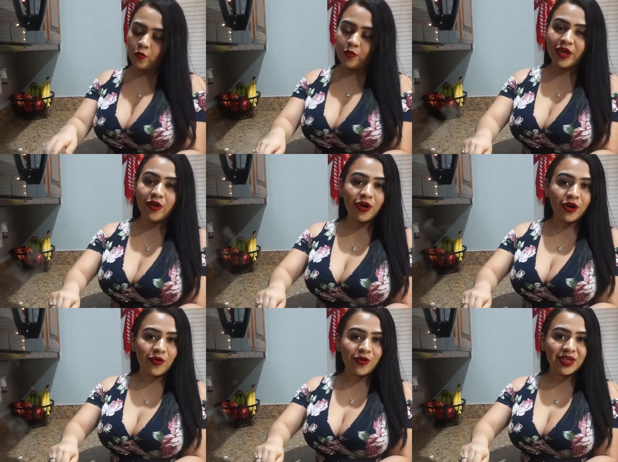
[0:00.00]
We are
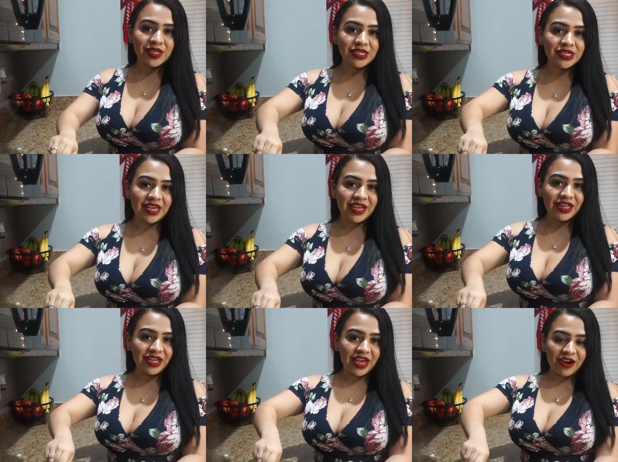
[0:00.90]
going to take a
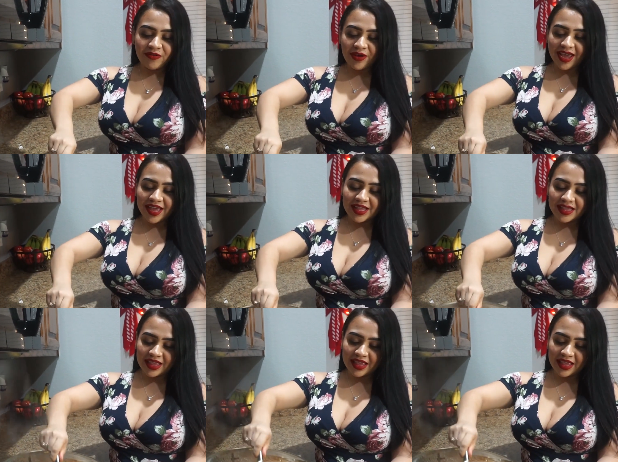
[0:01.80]
look at our rice.